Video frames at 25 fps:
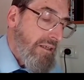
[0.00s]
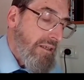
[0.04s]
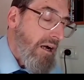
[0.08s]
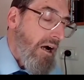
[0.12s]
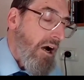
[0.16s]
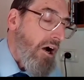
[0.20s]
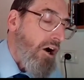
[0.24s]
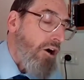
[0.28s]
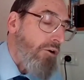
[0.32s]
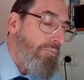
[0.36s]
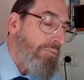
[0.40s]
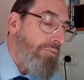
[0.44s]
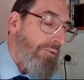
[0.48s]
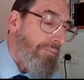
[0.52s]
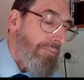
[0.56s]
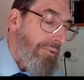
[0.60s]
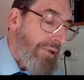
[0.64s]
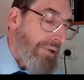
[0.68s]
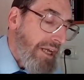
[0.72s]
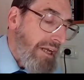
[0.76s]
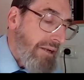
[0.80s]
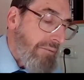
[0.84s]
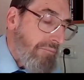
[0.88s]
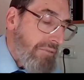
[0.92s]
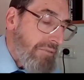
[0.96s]
Oh,
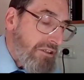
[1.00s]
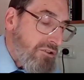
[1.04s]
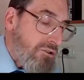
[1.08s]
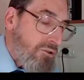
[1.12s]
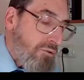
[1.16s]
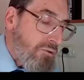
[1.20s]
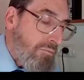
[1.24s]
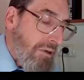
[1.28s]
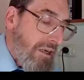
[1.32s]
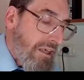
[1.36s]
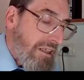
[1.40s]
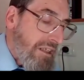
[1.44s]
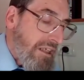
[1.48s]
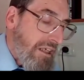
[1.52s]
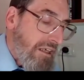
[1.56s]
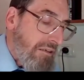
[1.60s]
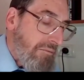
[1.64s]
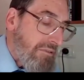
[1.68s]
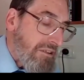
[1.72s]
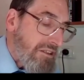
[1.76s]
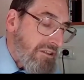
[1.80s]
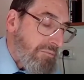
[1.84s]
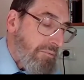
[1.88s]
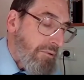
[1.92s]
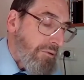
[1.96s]
prepared.
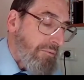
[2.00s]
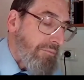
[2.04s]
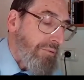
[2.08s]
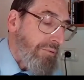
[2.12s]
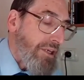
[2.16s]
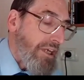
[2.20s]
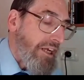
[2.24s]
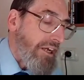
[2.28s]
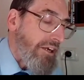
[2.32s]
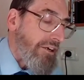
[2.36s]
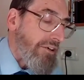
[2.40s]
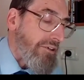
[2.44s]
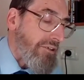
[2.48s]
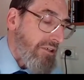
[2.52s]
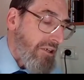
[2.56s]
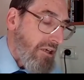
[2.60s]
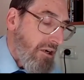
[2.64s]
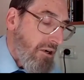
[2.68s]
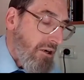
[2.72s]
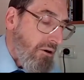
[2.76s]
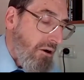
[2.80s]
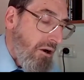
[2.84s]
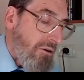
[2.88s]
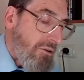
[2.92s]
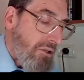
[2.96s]
Mizumanim is prepared.
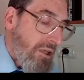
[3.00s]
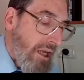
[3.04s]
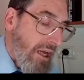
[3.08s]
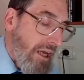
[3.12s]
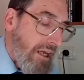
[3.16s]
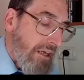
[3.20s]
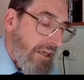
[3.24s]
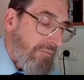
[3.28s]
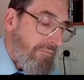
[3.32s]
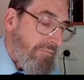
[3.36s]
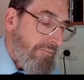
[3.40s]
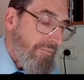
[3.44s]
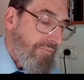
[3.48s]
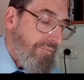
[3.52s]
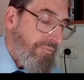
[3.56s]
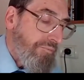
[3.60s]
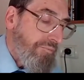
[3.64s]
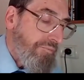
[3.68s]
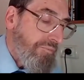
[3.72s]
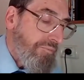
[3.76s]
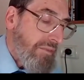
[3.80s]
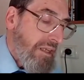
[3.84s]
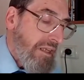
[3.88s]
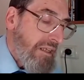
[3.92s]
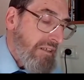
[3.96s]
Oh, okay.
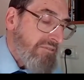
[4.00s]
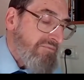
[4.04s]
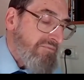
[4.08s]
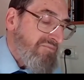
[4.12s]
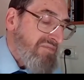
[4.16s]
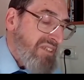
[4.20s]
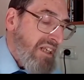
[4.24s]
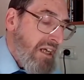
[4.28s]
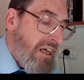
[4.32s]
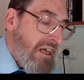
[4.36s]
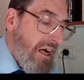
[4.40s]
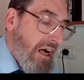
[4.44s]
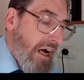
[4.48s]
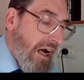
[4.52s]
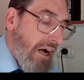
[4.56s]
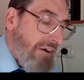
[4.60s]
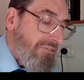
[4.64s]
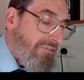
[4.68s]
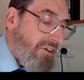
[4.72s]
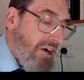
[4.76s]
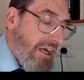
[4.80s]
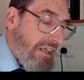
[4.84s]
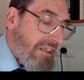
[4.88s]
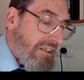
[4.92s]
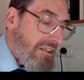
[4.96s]

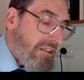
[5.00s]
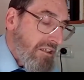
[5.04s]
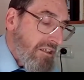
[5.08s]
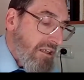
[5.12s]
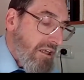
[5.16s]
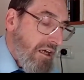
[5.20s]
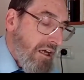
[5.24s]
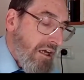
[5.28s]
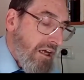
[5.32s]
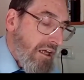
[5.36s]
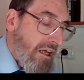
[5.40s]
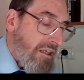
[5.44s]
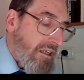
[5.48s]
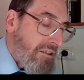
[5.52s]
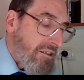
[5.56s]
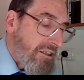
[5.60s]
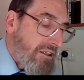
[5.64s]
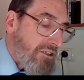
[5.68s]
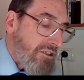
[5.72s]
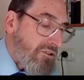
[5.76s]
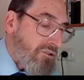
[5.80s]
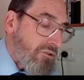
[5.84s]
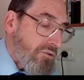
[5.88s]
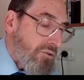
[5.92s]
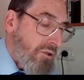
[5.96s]
Aval
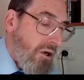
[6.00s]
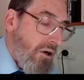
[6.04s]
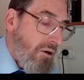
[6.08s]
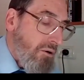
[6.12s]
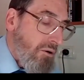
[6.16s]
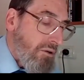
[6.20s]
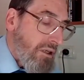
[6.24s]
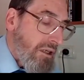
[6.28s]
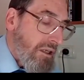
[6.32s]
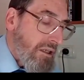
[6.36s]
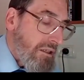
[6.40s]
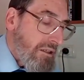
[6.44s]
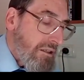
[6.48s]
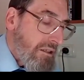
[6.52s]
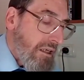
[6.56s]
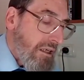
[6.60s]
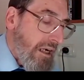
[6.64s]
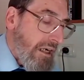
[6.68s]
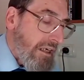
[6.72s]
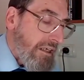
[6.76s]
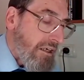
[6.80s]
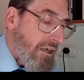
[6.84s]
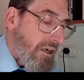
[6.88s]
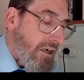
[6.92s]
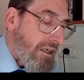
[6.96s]
litroch
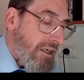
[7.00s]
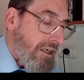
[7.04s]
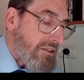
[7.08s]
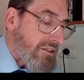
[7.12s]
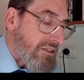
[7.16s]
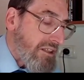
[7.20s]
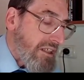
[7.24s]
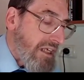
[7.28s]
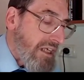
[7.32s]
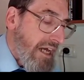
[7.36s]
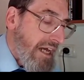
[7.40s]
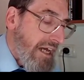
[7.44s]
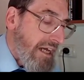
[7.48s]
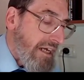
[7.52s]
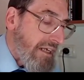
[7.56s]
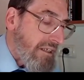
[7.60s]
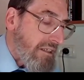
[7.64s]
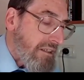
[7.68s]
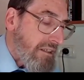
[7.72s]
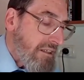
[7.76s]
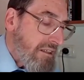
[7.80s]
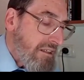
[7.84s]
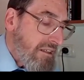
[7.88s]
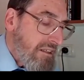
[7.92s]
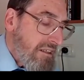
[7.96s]
achar zeh
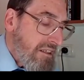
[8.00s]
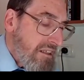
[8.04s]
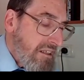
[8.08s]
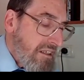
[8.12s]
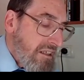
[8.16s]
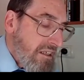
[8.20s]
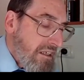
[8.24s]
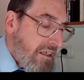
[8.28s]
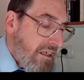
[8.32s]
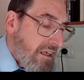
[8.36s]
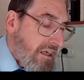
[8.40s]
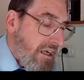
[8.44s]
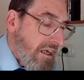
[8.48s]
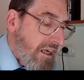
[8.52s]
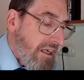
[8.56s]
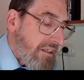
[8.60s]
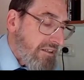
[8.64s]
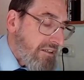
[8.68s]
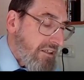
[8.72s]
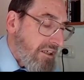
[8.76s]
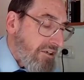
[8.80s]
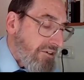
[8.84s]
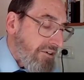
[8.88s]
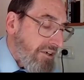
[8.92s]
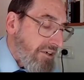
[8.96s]

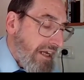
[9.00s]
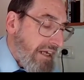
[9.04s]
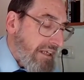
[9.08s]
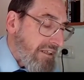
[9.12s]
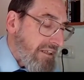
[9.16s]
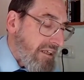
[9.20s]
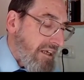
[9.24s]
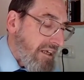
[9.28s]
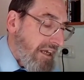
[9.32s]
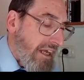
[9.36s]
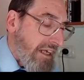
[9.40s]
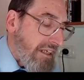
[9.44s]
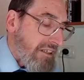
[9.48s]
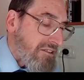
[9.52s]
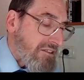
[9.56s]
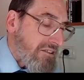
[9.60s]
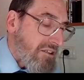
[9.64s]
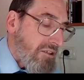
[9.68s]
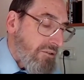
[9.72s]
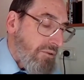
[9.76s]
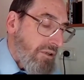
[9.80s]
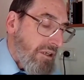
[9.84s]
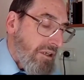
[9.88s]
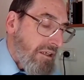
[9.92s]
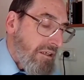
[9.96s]
nireh de'ein
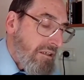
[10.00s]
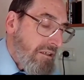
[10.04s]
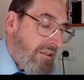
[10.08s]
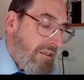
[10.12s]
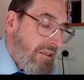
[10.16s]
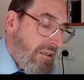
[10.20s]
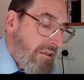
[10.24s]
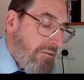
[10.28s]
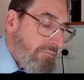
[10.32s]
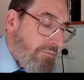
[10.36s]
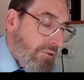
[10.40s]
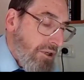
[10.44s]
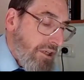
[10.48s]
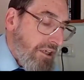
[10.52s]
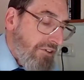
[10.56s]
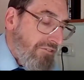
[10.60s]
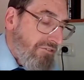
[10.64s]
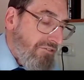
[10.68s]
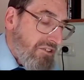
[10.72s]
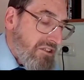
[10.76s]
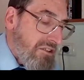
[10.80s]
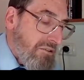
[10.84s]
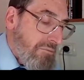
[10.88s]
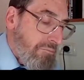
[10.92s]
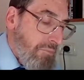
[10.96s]
tzarich. But if
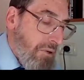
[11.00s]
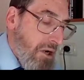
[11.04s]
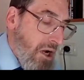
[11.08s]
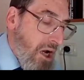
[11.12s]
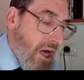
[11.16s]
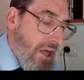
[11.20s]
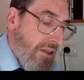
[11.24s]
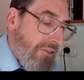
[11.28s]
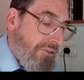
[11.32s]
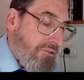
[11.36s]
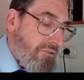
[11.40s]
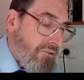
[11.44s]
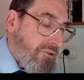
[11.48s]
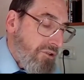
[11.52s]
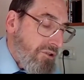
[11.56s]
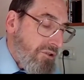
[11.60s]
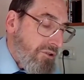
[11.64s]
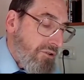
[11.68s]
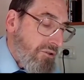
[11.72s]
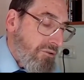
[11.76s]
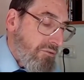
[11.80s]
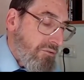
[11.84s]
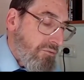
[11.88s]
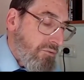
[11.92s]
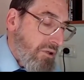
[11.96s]
it's a bother
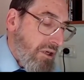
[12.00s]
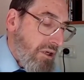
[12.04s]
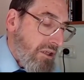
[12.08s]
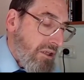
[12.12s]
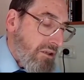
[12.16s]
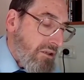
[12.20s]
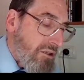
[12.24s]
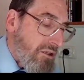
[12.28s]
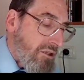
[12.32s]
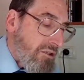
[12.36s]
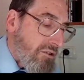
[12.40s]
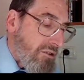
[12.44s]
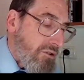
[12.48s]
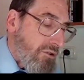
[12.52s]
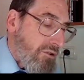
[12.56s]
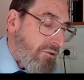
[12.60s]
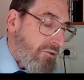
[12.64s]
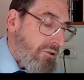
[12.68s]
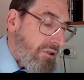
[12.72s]
to do